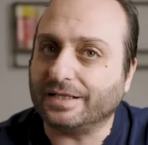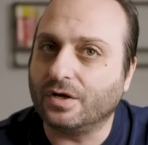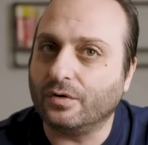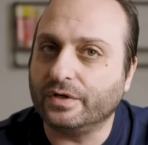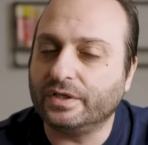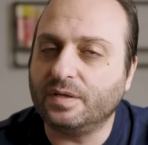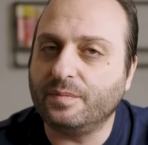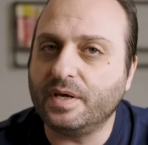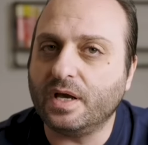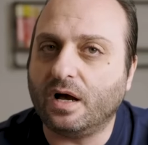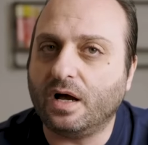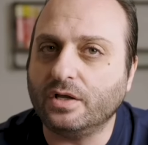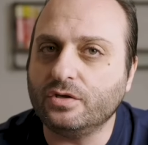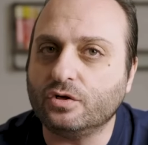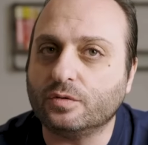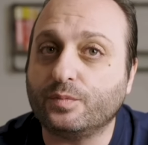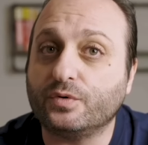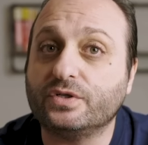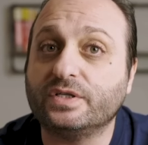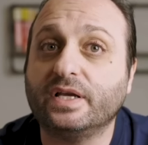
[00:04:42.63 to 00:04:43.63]
going to be
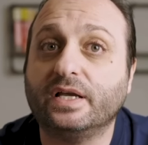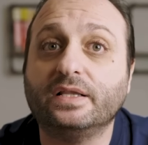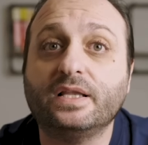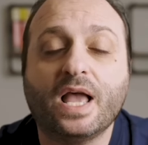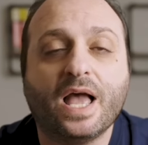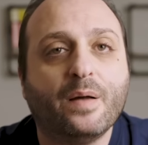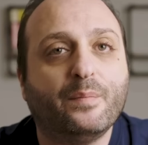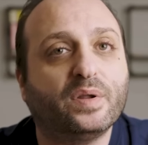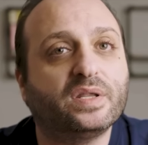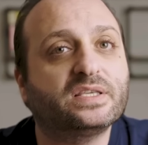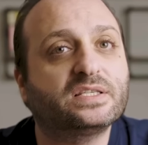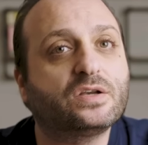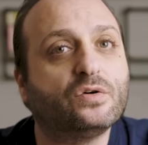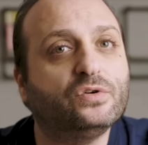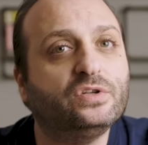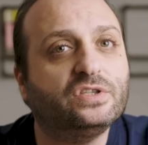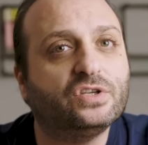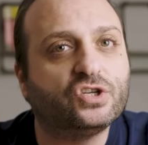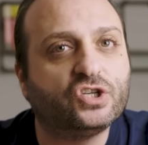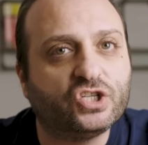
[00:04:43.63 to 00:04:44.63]
100%, but it's
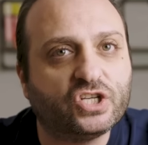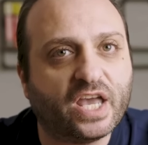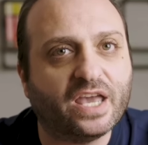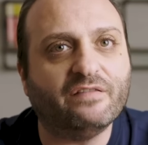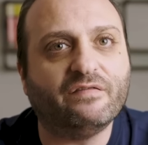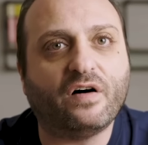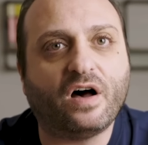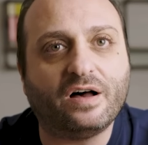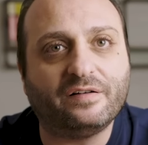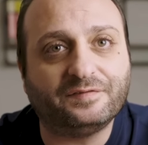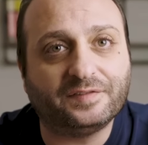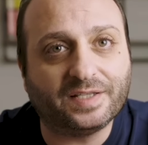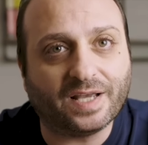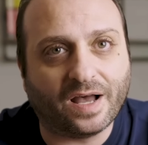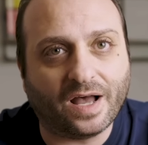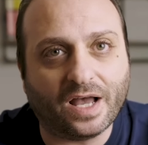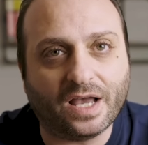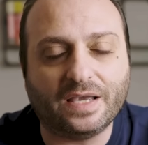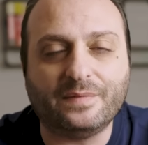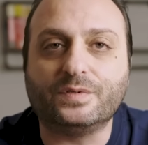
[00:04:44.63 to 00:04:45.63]
going to shave off
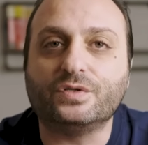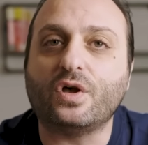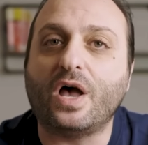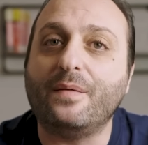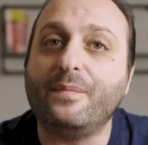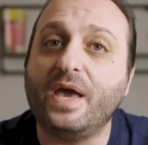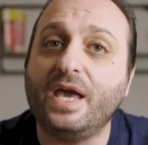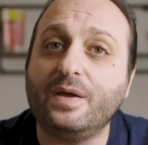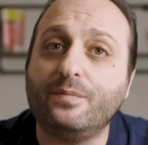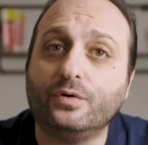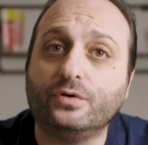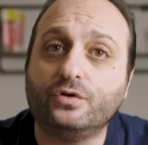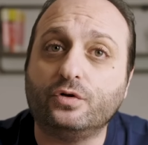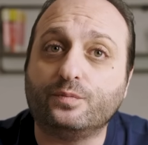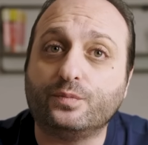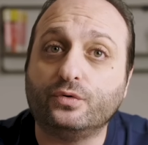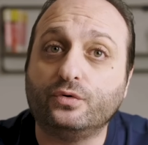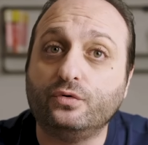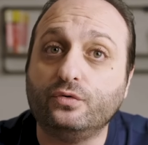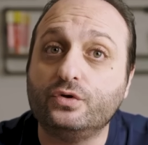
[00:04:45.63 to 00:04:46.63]
time so I'm able to
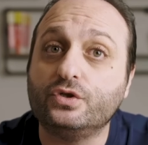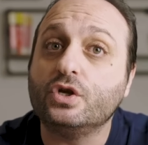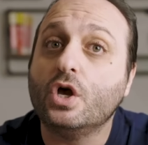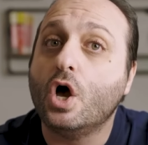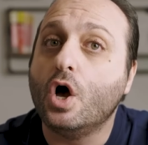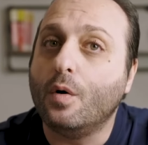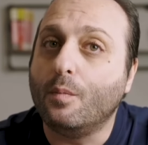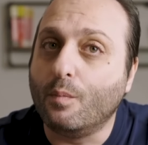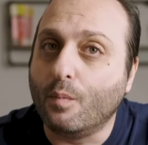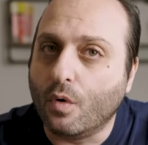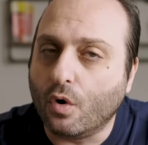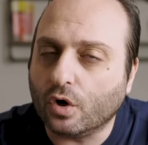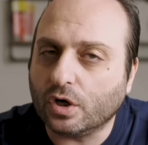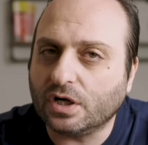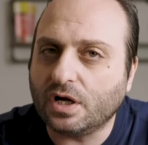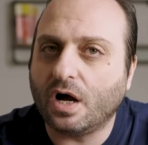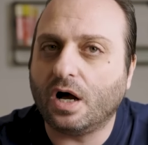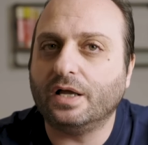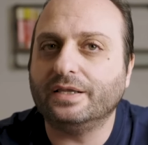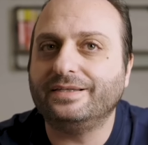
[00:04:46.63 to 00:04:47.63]
produce more
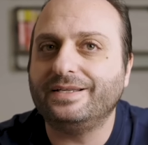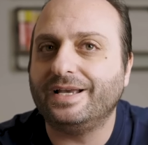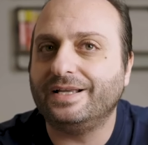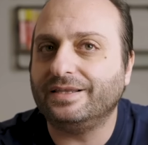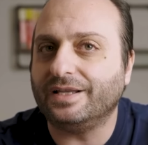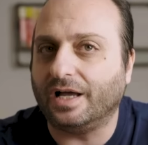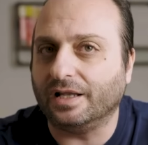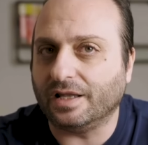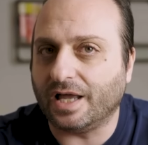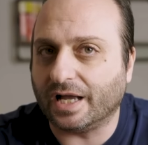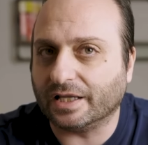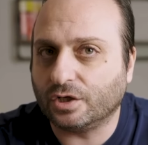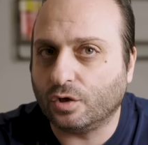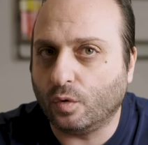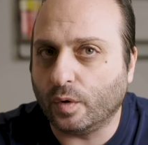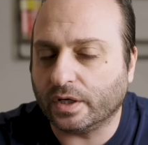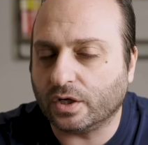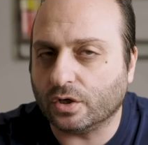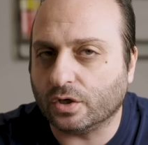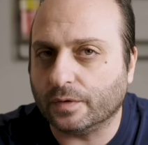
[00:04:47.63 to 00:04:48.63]
content a lot
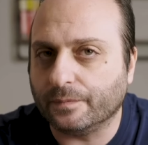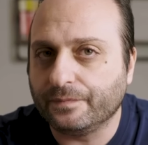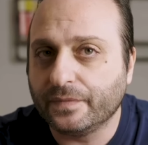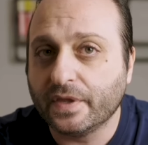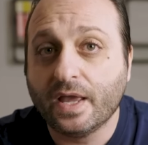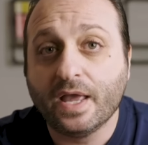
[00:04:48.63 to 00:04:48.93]
quicker.